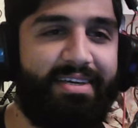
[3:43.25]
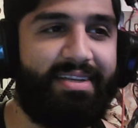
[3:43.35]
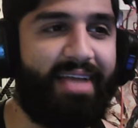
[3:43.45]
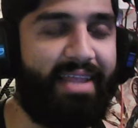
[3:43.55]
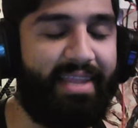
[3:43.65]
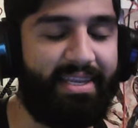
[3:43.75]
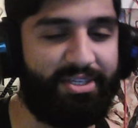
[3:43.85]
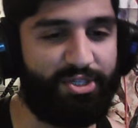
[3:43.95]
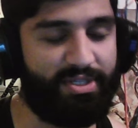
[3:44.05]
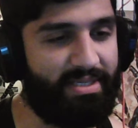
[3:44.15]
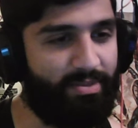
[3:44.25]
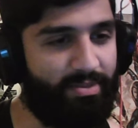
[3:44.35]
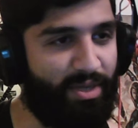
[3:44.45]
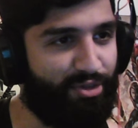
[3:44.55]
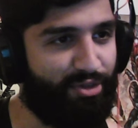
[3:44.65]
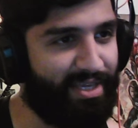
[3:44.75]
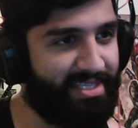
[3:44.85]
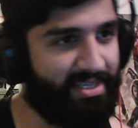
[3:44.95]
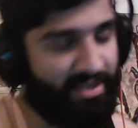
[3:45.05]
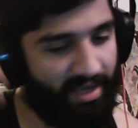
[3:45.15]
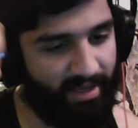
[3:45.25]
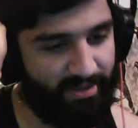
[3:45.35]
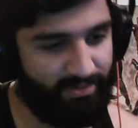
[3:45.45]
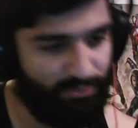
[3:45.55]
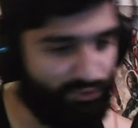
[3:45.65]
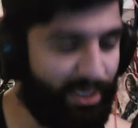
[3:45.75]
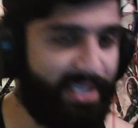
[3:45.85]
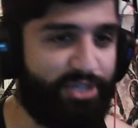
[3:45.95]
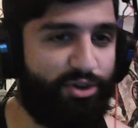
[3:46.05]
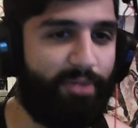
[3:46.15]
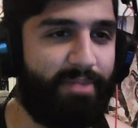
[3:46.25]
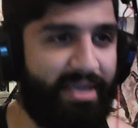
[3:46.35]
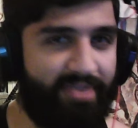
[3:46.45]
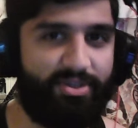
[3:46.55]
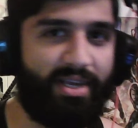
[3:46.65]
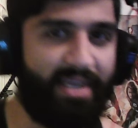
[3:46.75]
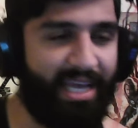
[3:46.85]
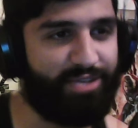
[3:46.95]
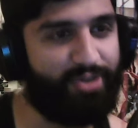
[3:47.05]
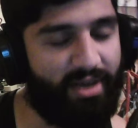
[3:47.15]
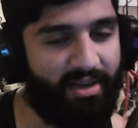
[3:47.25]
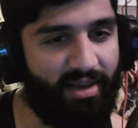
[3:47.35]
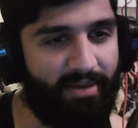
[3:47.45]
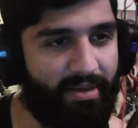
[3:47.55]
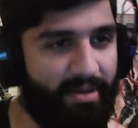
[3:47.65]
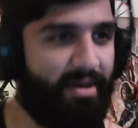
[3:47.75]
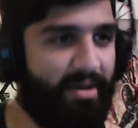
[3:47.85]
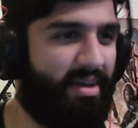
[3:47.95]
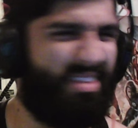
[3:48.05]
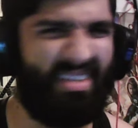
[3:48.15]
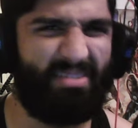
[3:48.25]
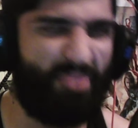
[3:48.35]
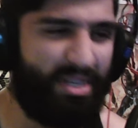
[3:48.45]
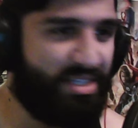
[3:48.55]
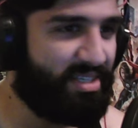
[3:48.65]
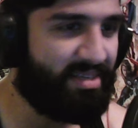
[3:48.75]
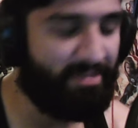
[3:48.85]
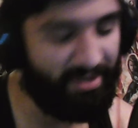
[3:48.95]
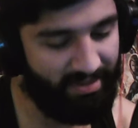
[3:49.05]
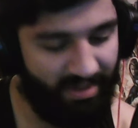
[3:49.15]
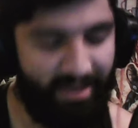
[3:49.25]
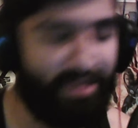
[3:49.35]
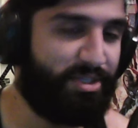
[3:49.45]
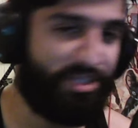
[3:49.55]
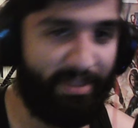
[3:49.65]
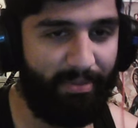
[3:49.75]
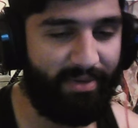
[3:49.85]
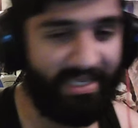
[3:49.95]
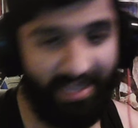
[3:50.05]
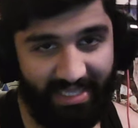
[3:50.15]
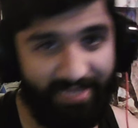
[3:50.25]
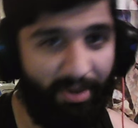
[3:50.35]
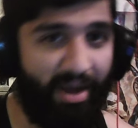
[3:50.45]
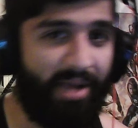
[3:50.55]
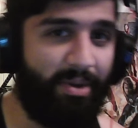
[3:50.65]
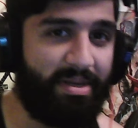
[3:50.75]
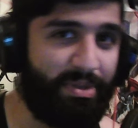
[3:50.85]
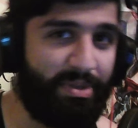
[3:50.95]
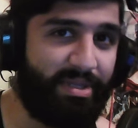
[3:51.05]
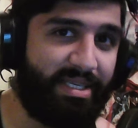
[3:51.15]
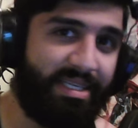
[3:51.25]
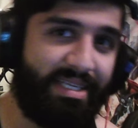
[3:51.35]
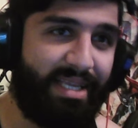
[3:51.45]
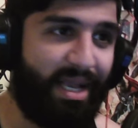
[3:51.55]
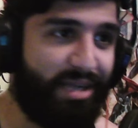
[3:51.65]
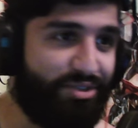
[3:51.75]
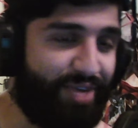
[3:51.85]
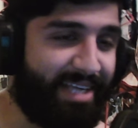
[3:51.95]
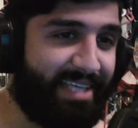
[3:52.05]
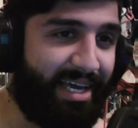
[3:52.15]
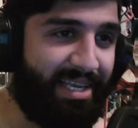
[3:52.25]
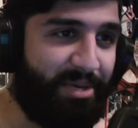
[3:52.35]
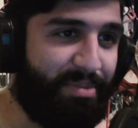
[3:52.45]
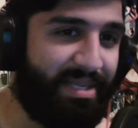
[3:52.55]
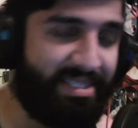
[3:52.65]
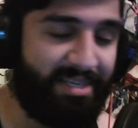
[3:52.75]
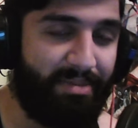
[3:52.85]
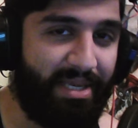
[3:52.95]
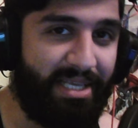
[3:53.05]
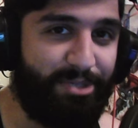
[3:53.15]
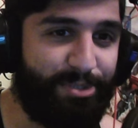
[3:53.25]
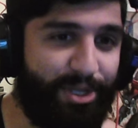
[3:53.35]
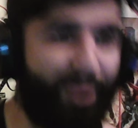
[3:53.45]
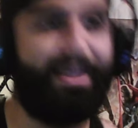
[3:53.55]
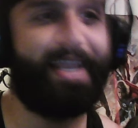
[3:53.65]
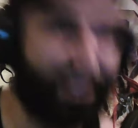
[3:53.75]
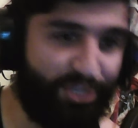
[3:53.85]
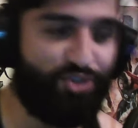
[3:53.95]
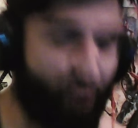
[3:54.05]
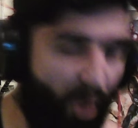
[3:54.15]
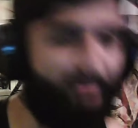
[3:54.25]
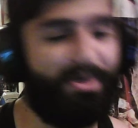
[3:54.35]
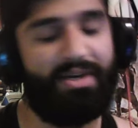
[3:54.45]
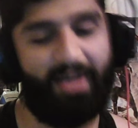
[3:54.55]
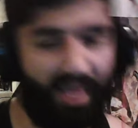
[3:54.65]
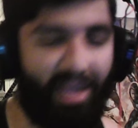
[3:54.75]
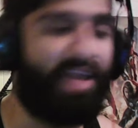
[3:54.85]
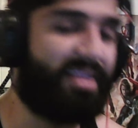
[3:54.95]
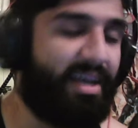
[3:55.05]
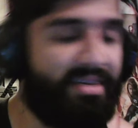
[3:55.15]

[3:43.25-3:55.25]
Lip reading: And then it's just when you think it's going to like really drop, but it gives you like an extra kind of like, I think it's a bridge. Just like this part here where it's building, dragged out a little bit. It's going to be a little slow, and then it's going to drop. I like that.